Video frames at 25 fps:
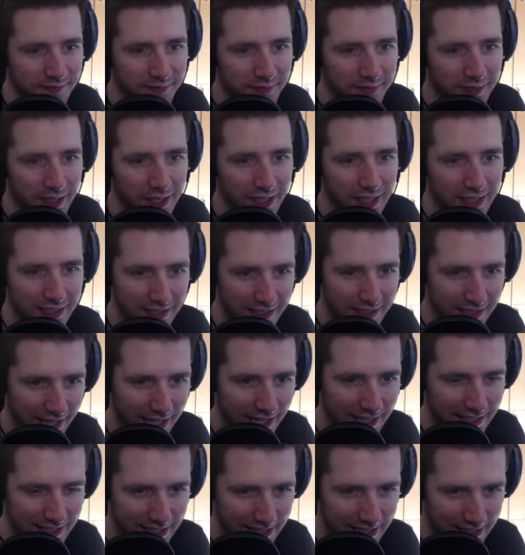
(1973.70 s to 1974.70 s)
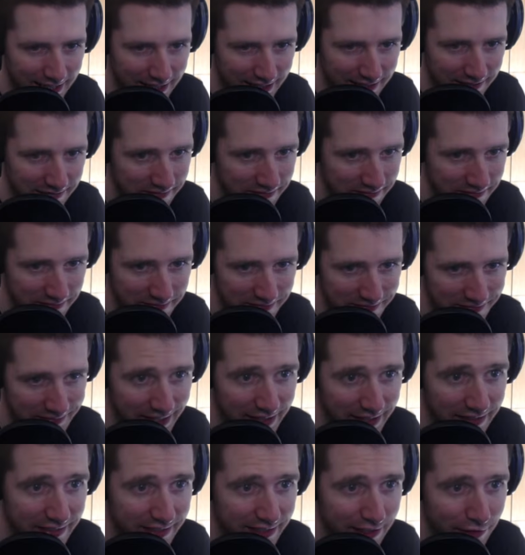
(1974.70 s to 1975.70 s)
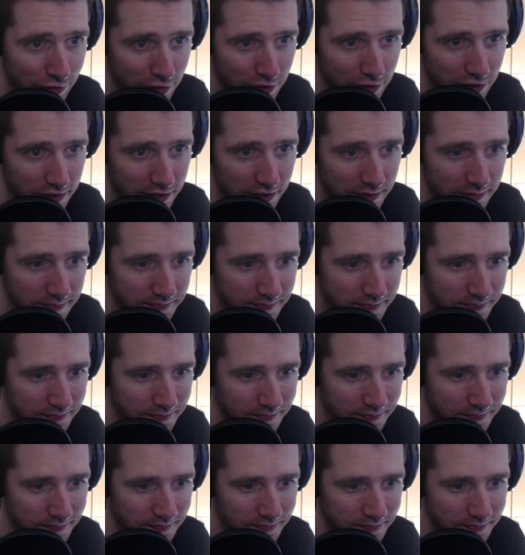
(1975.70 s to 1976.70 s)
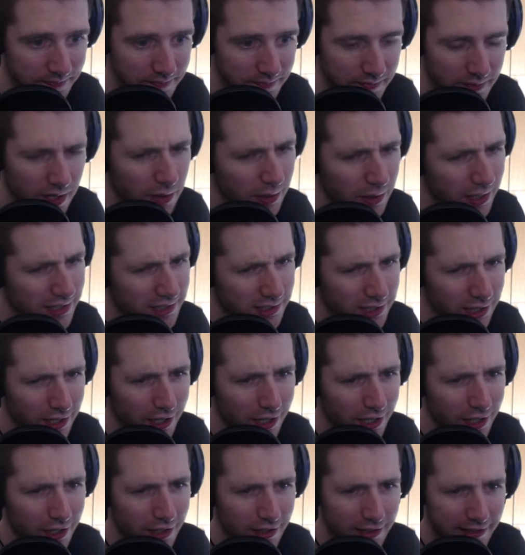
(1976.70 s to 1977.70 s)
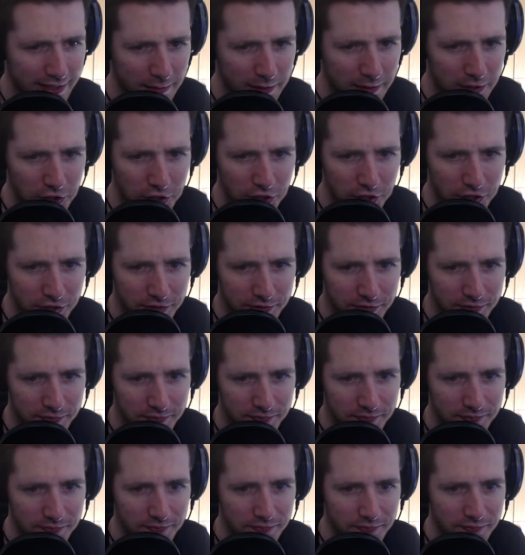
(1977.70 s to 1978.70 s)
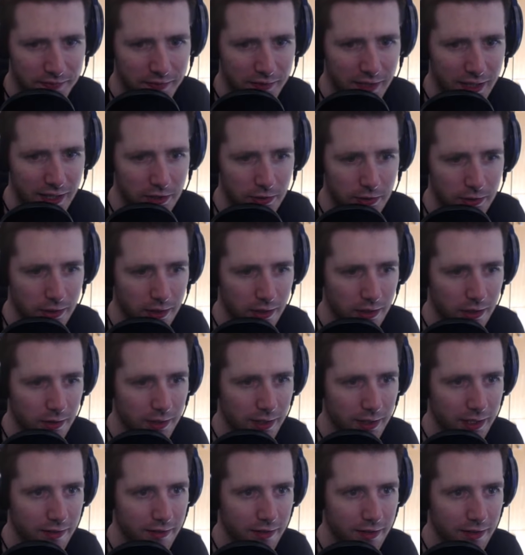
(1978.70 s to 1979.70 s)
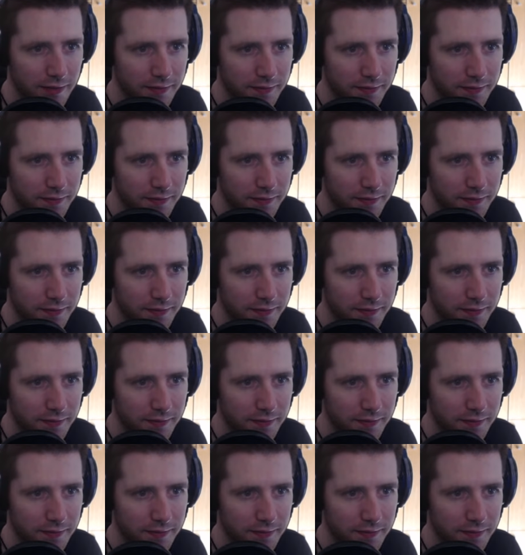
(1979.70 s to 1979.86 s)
Unless this guy has like Endeavor or something. Oh, that's not a lot of damage. I guess we are lower level.